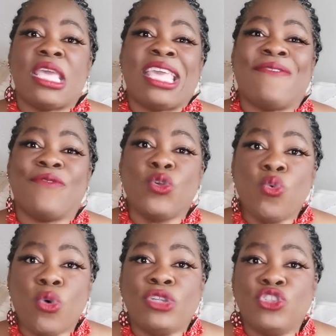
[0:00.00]
If you
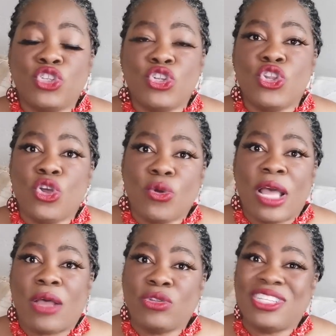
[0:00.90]
want to know
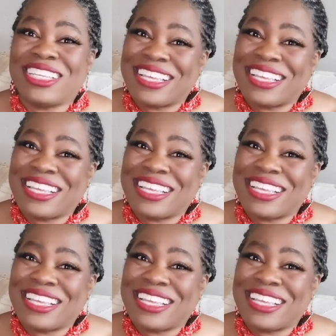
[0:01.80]
how to